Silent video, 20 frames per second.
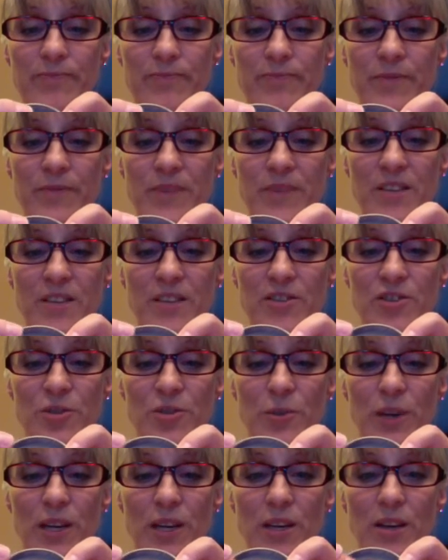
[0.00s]

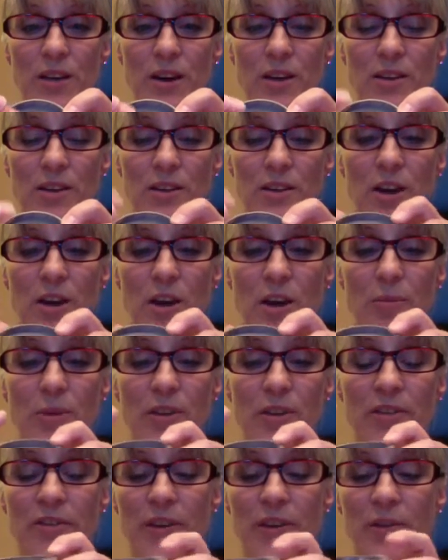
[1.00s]
screen on the top,
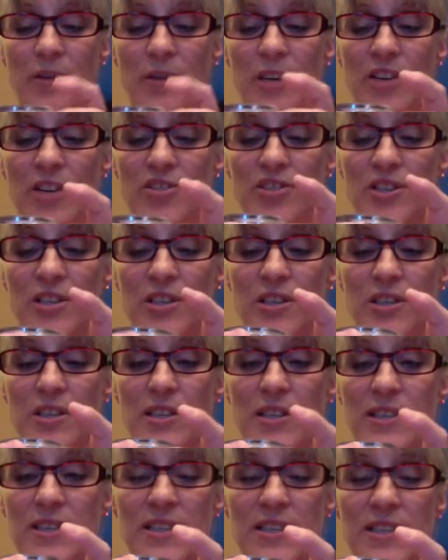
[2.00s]
and the foundation
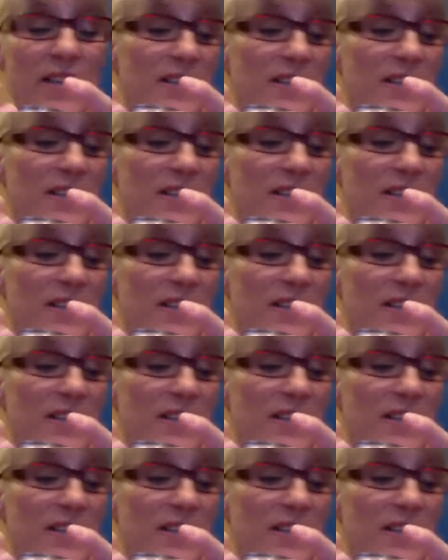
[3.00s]
stays